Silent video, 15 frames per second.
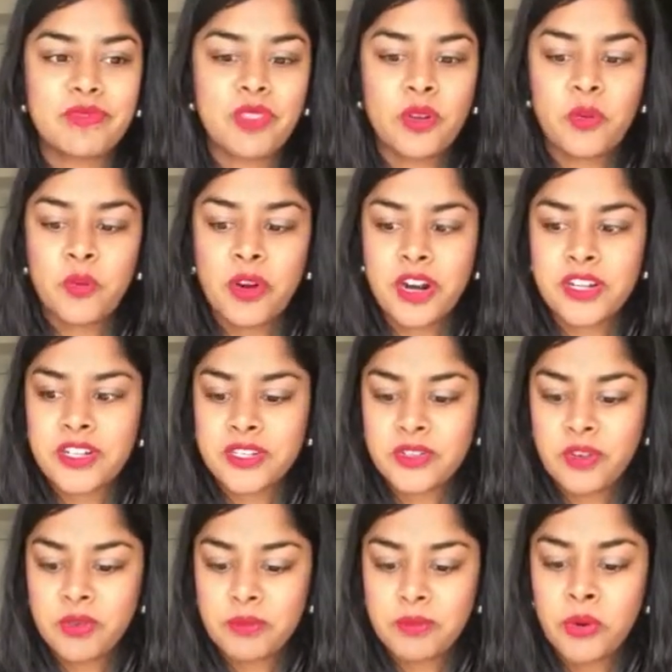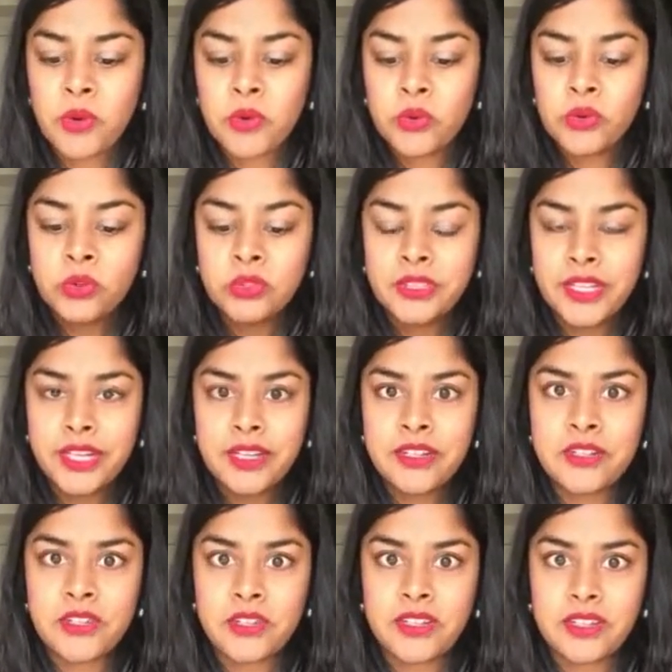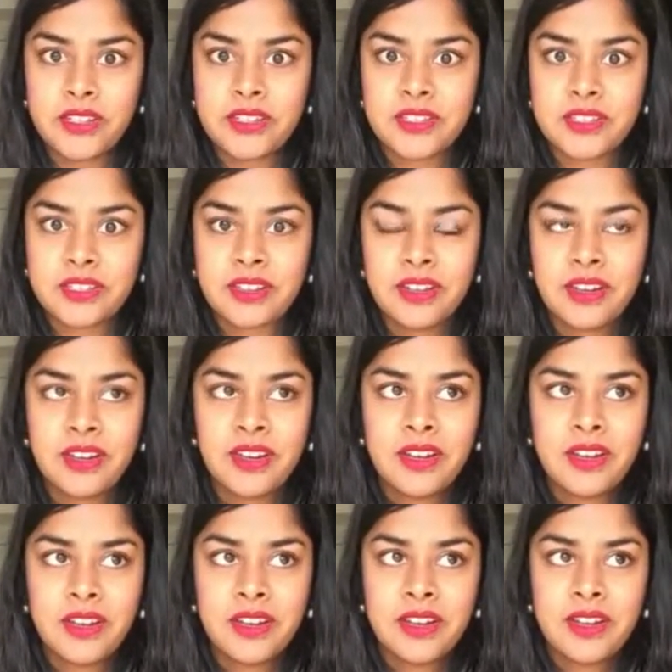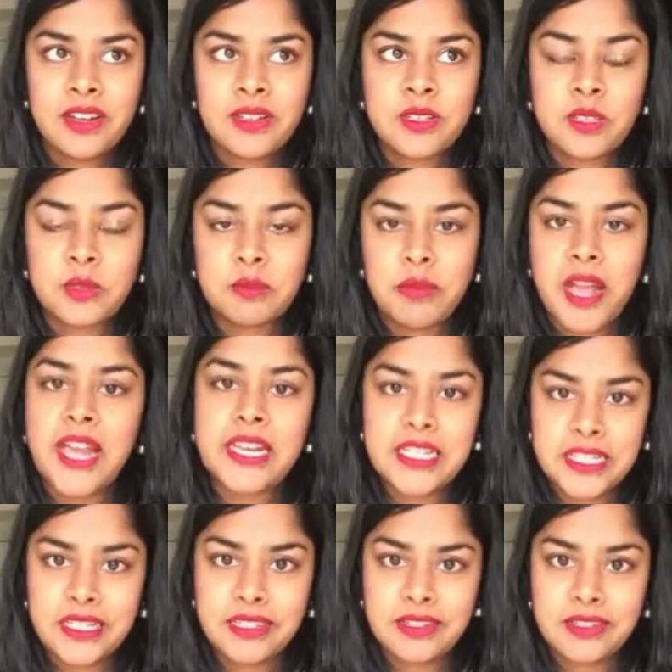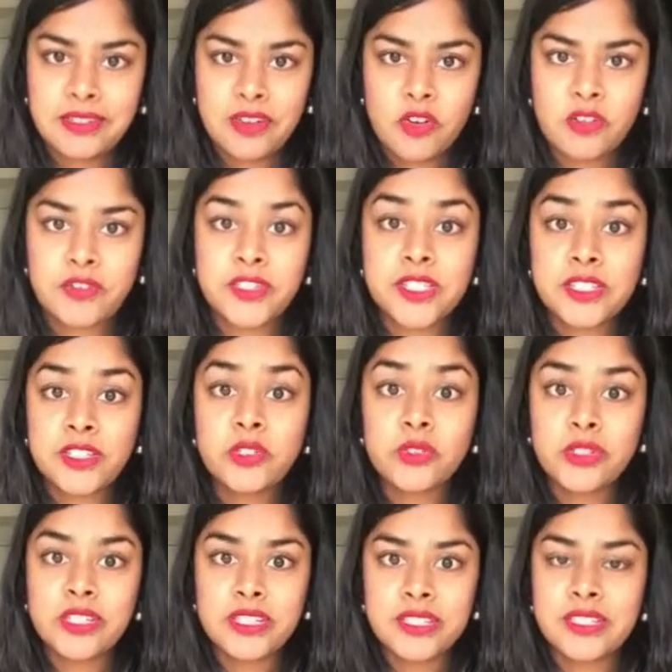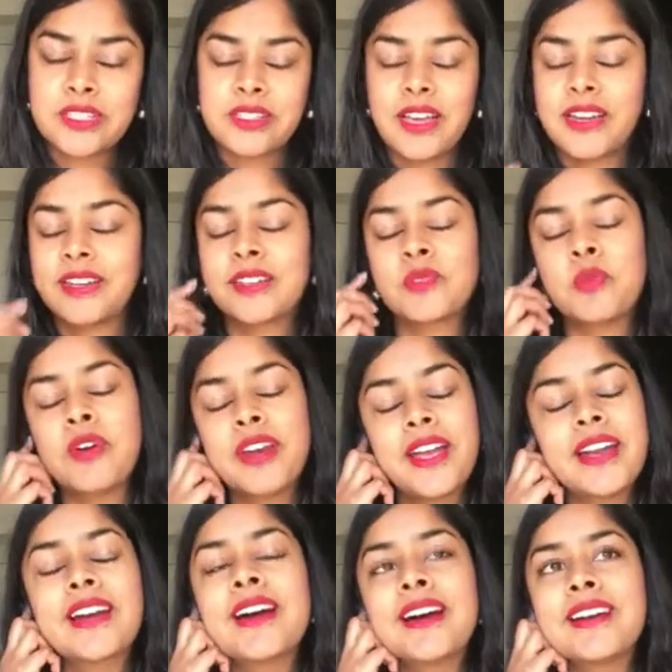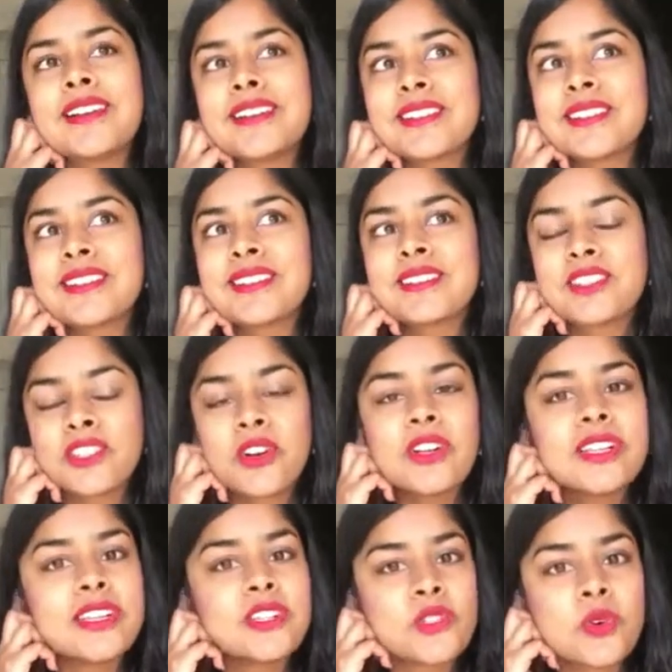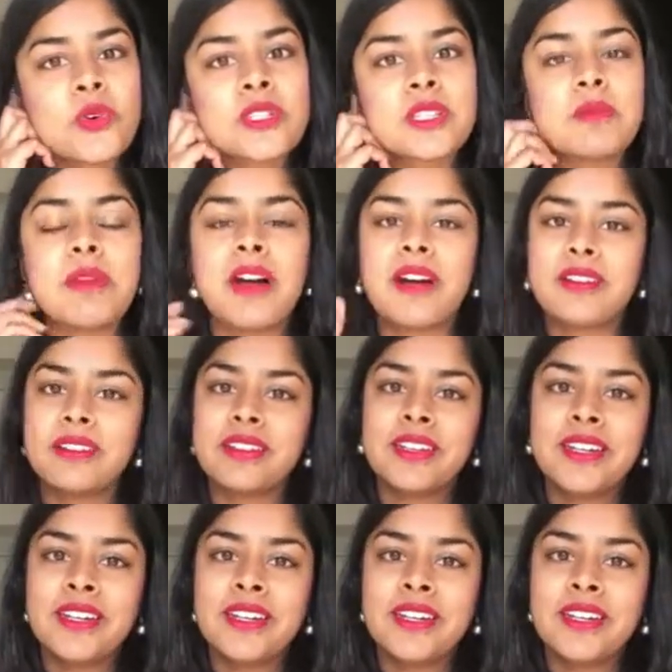where I just got pulled into this space of stillness. And it's what Eckhart Tolle talks about,